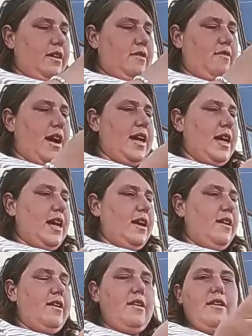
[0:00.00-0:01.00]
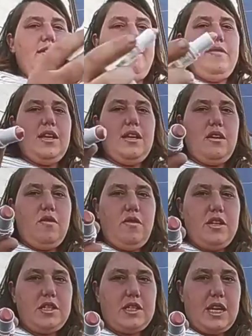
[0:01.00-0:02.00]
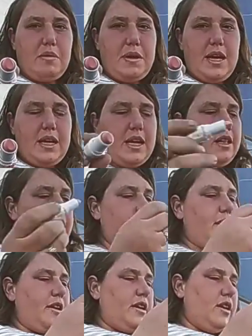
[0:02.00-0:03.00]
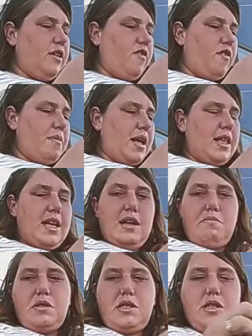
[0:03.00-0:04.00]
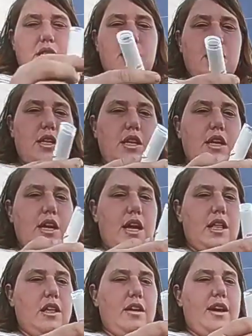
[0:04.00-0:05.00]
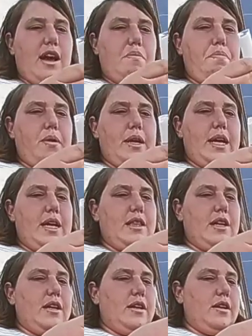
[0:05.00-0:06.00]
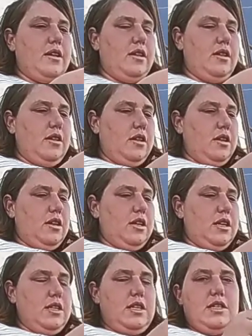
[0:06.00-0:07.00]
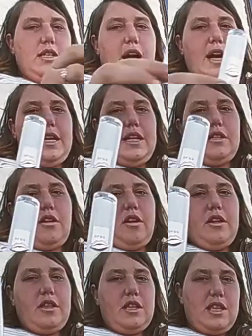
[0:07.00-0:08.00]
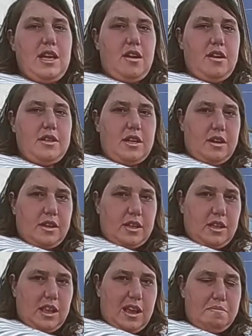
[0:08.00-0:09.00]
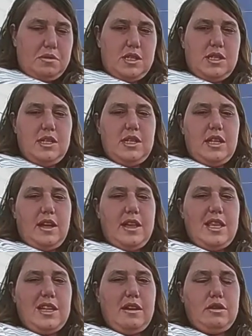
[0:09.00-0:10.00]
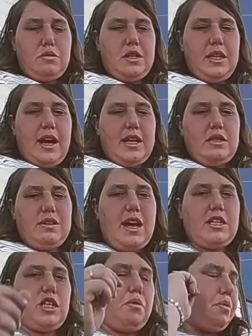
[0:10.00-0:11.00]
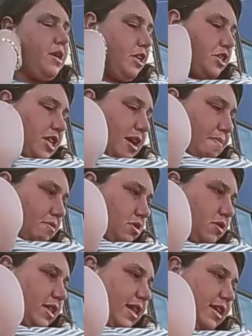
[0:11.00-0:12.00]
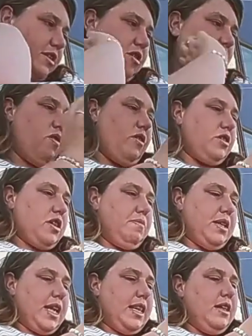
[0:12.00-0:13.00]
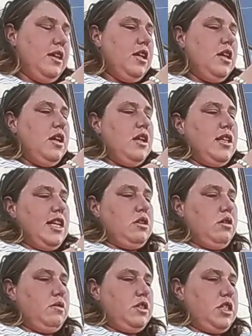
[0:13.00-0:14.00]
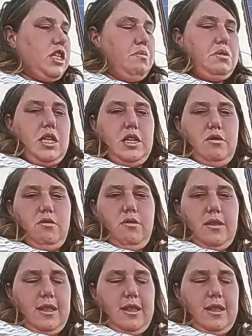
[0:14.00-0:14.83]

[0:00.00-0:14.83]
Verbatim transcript: right here, which is like a pink color for my lips. And look at how pretty the design is on it. The thing is on it, the lips. I thought that was really nice. It was actually pretty cheap. It was only like a dollar something. This one was cheap too.